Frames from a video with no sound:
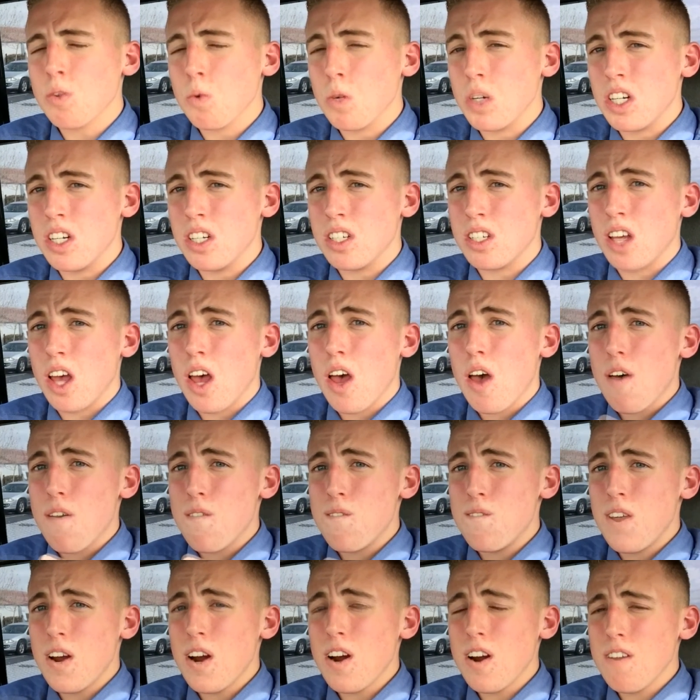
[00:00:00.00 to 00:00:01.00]
which is
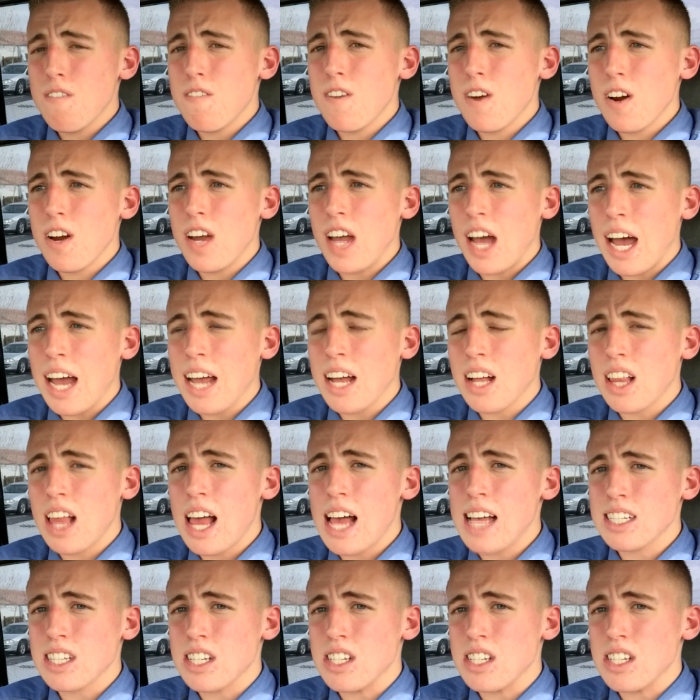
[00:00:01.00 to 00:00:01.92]
very, very high class,